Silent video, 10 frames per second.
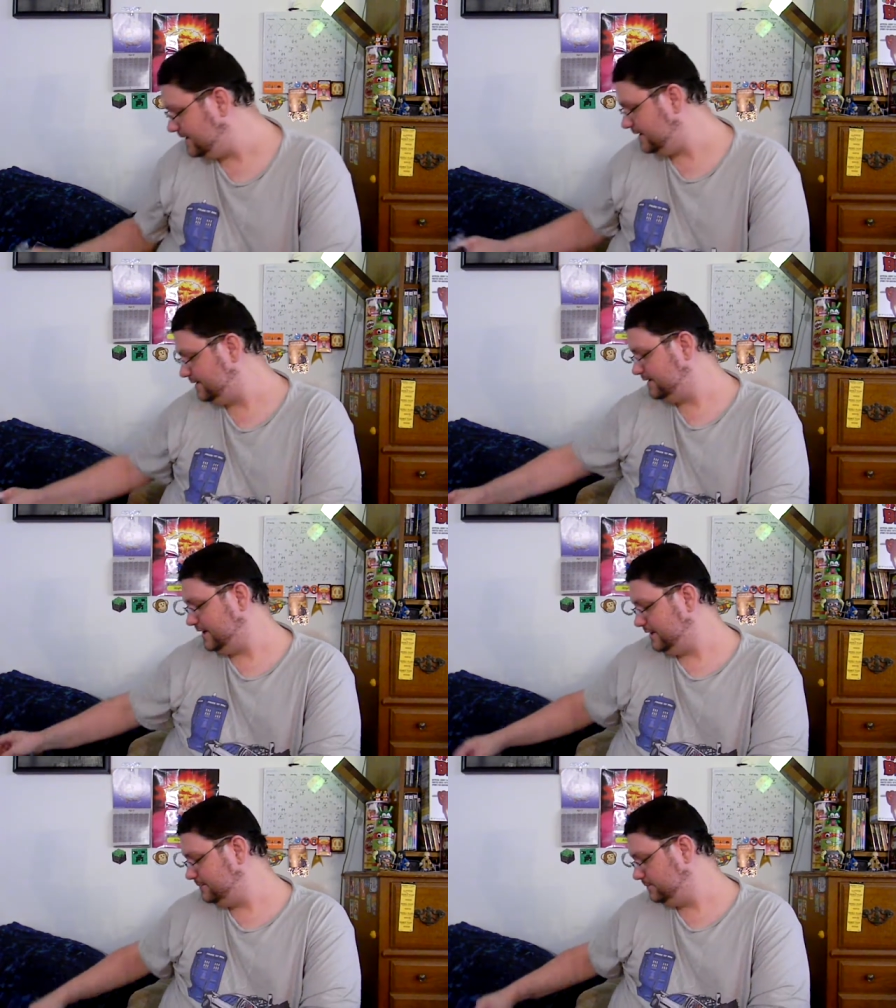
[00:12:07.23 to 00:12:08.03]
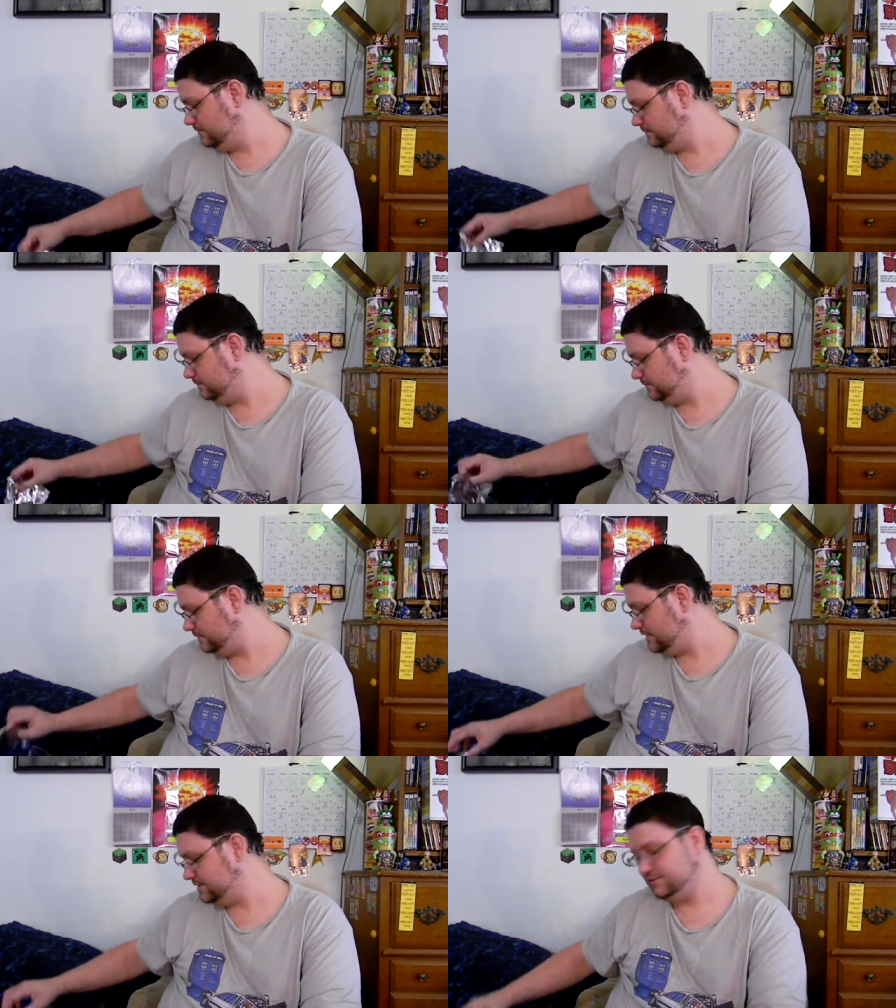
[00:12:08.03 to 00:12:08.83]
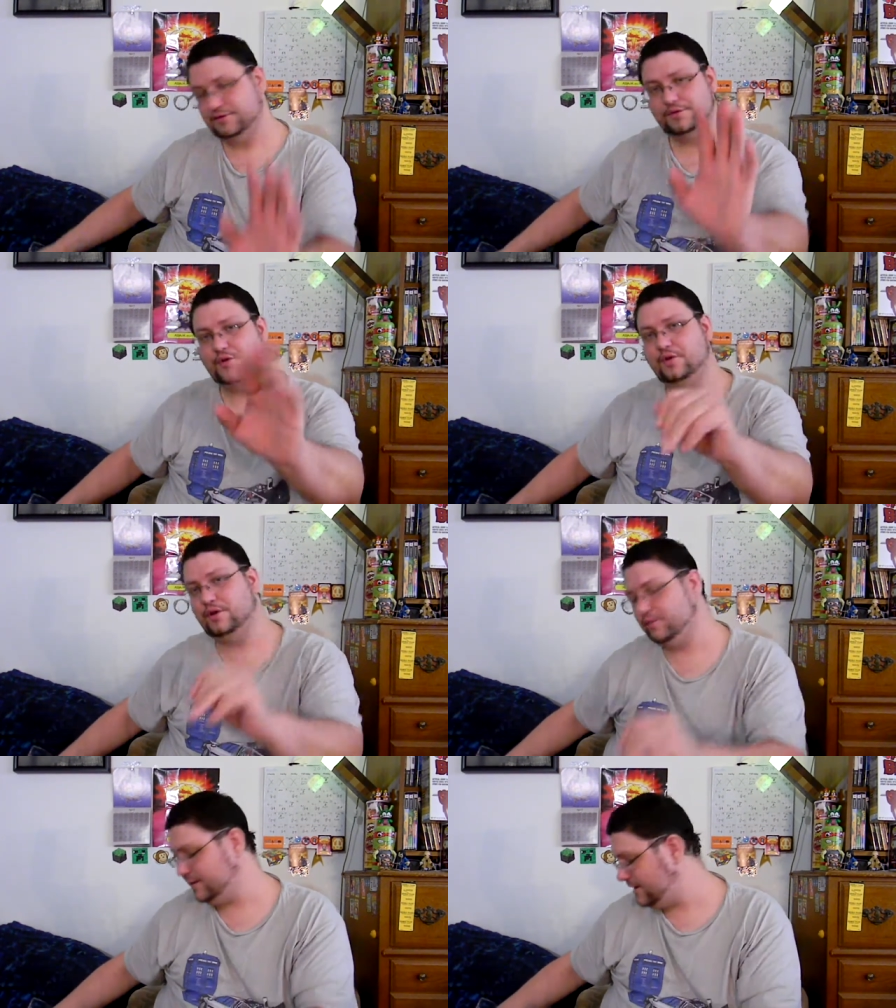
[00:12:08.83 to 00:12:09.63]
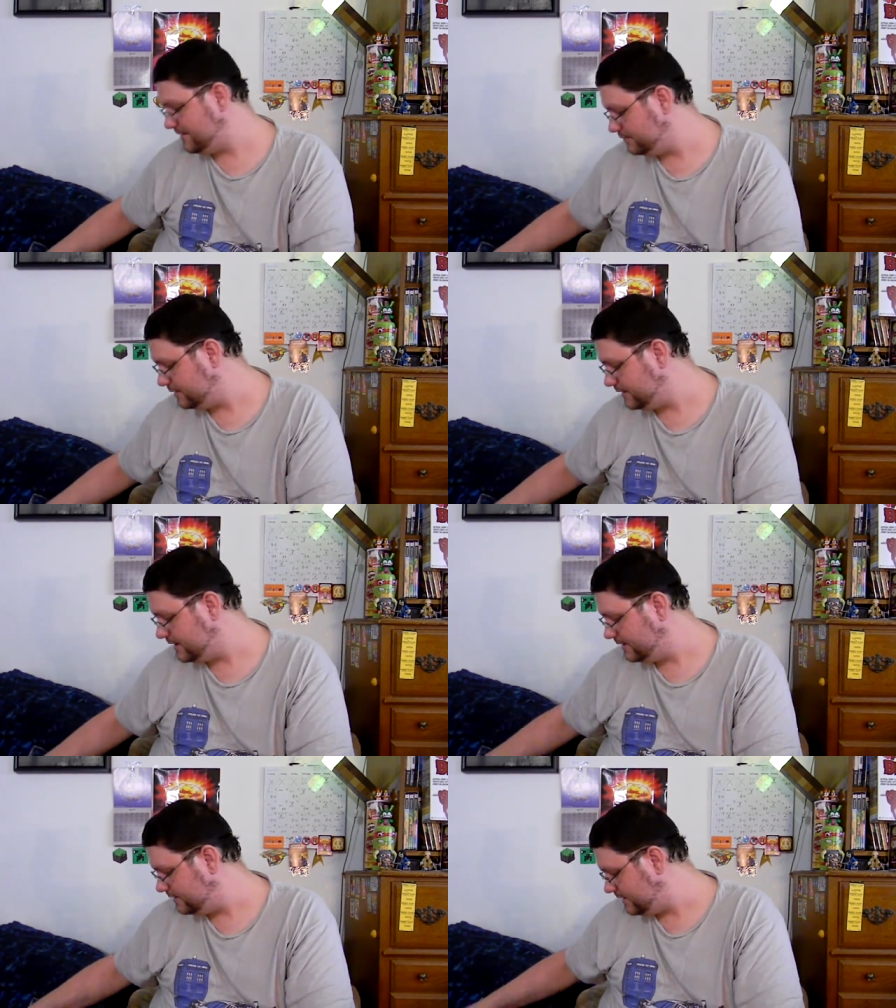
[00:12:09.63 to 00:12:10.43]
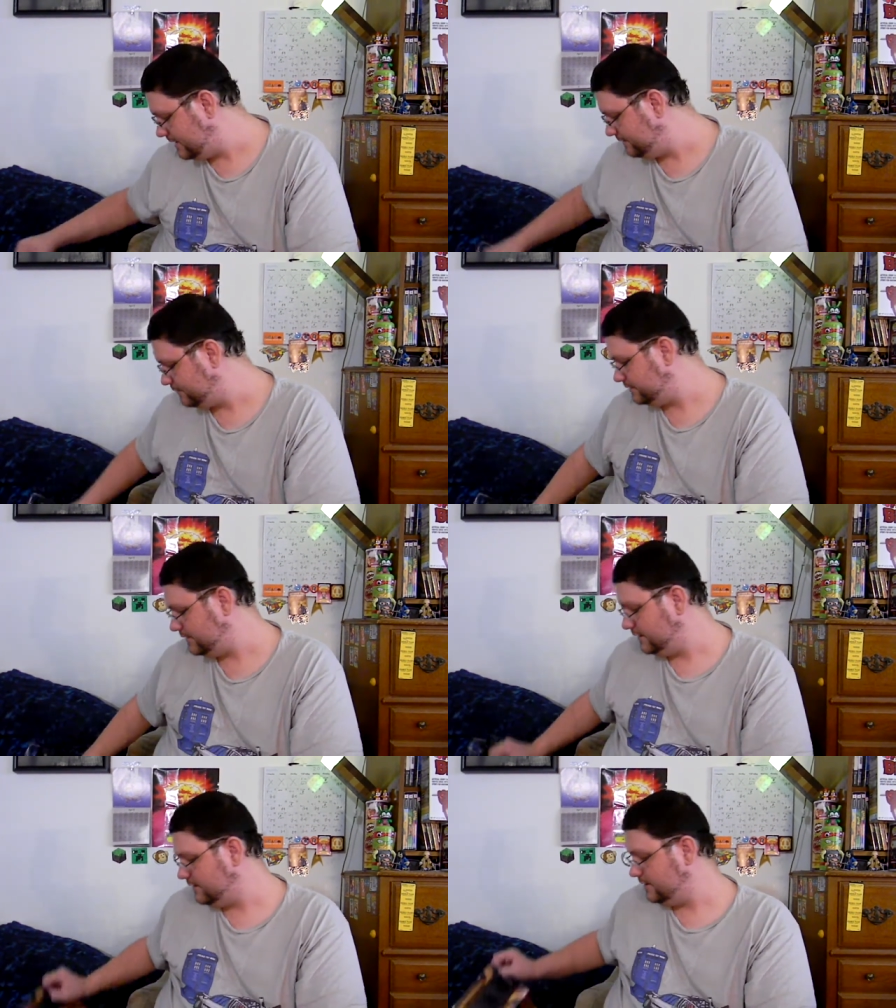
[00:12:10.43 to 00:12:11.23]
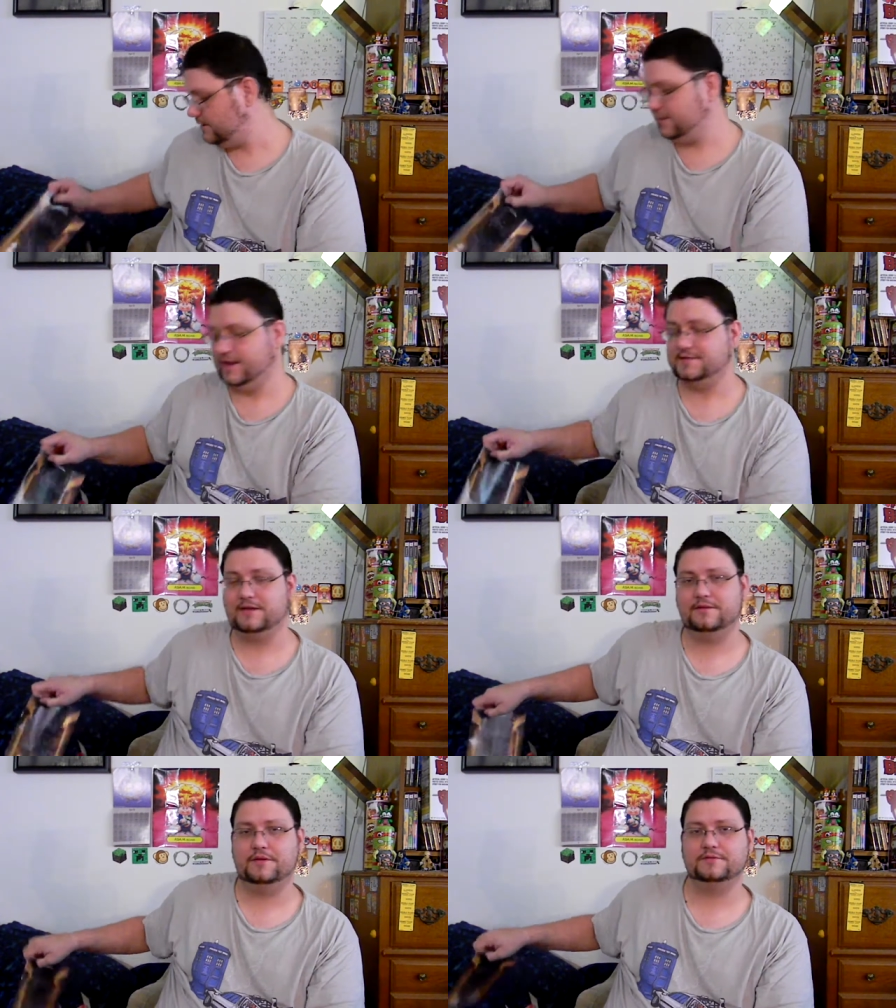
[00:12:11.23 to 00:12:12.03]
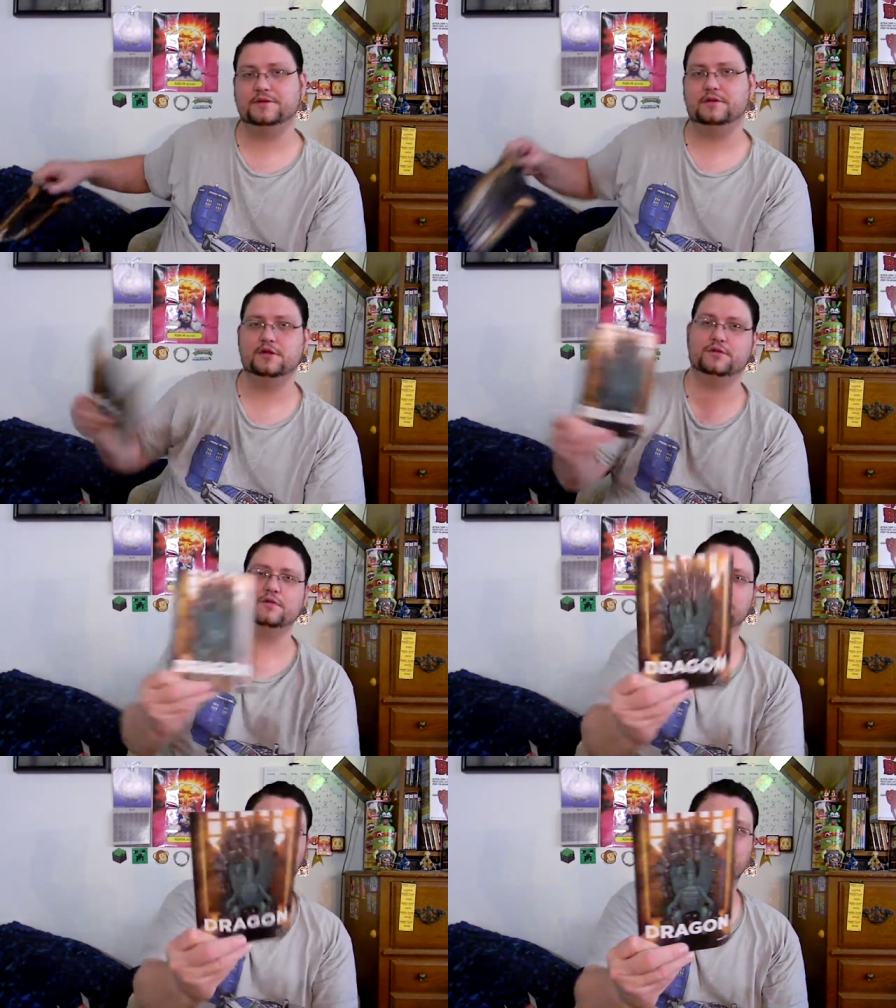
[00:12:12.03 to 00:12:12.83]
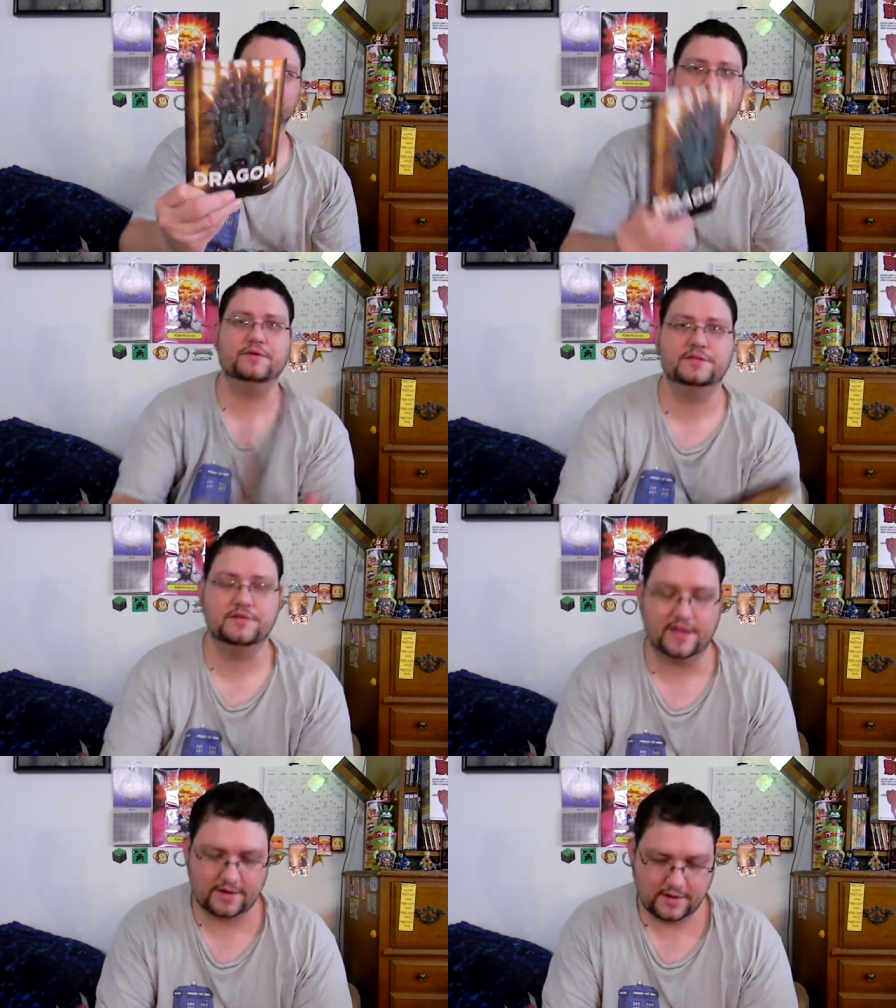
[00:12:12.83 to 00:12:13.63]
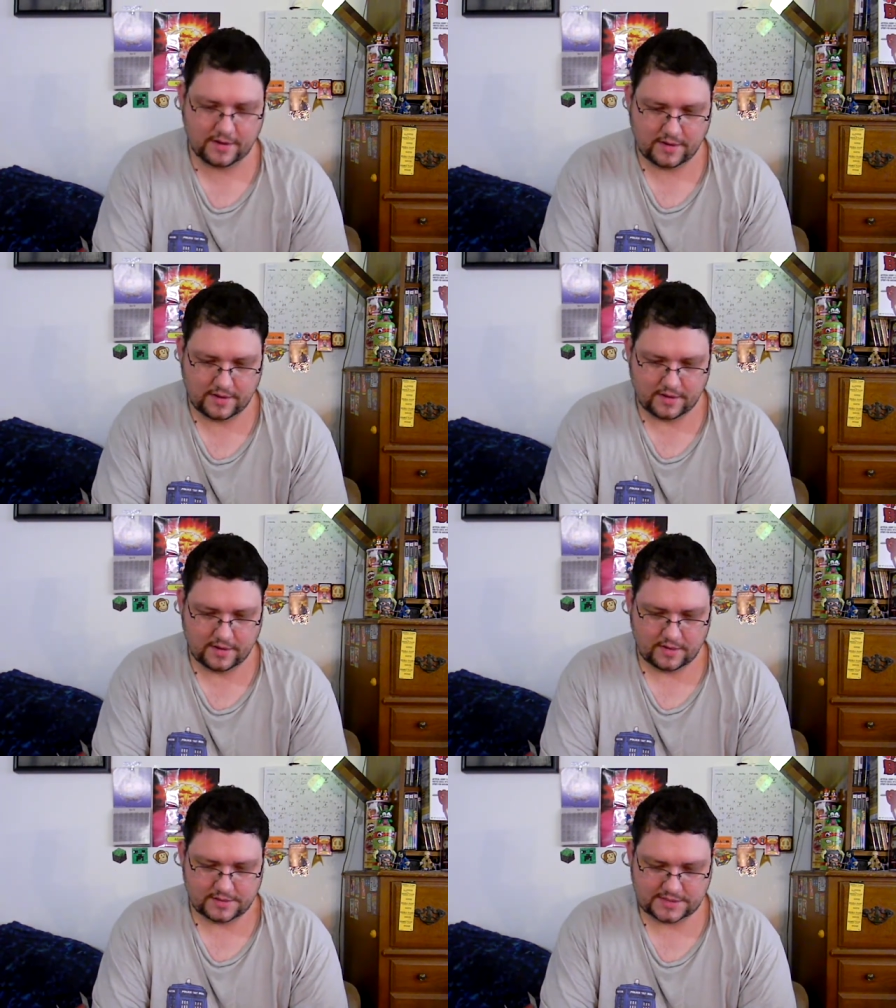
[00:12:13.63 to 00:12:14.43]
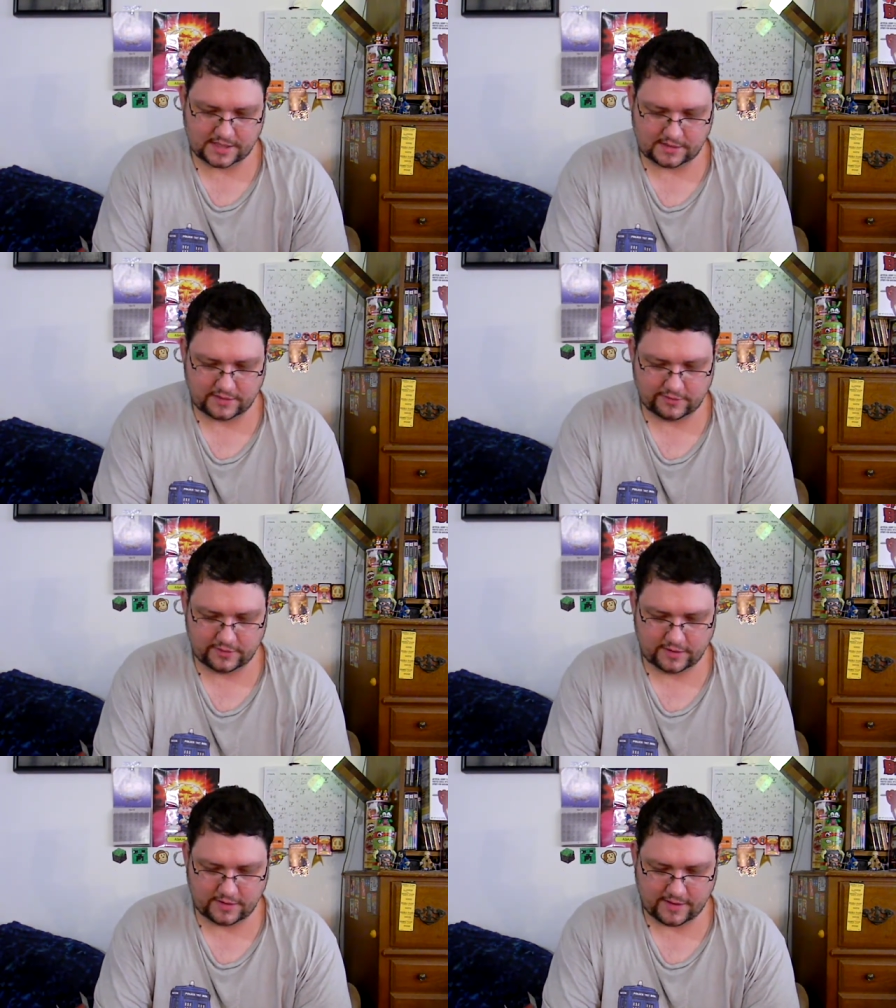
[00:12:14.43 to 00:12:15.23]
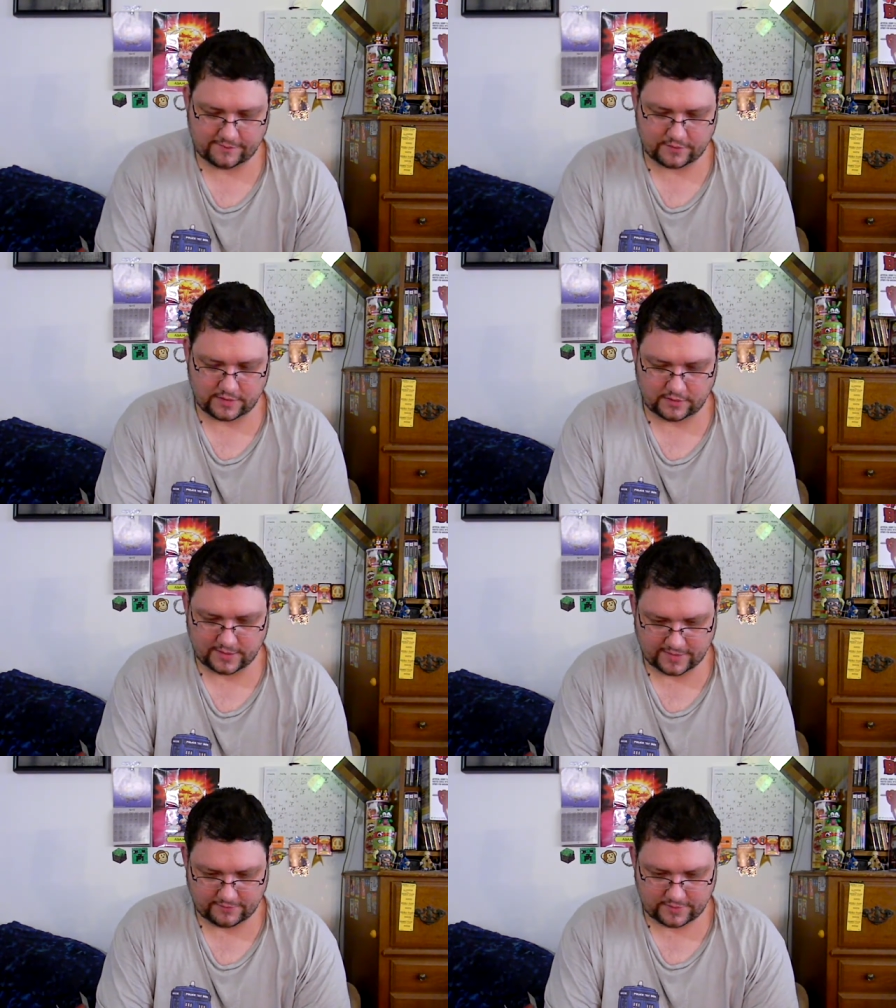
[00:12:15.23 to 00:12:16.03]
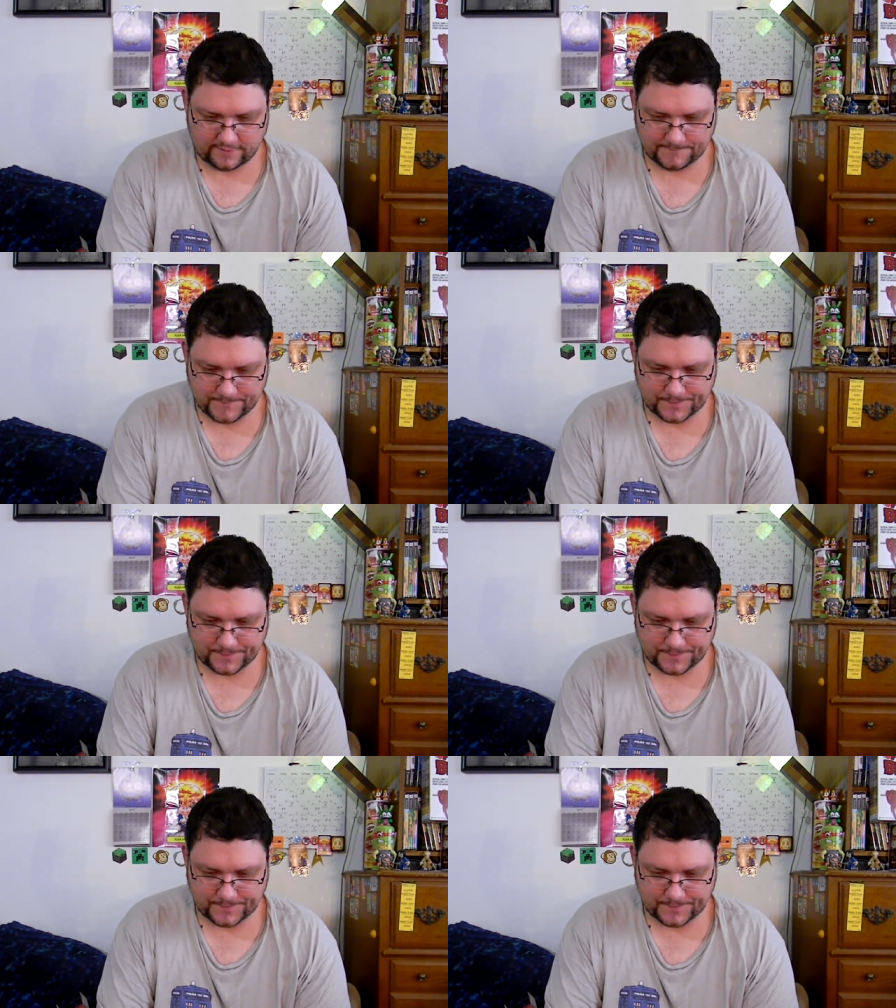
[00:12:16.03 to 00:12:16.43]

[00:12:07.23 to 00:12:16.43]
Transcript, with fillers: the end of the day, let's do, do a little recap of what I got here. I have the, uh, oh yes, and I was going to look through the book because I always do that secondarily after I look at everything.